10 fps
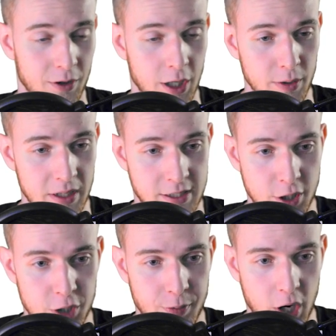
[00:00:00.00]
go to the
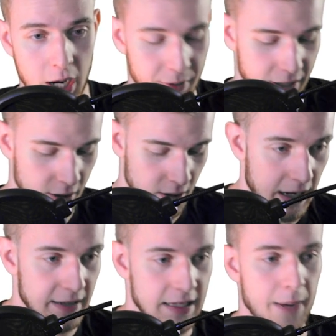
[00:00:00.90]
search bar up here
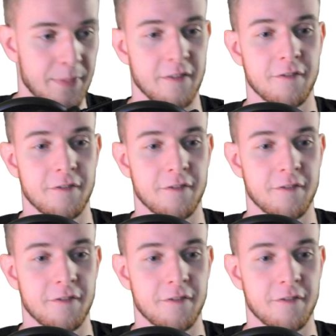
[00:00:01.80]
and type in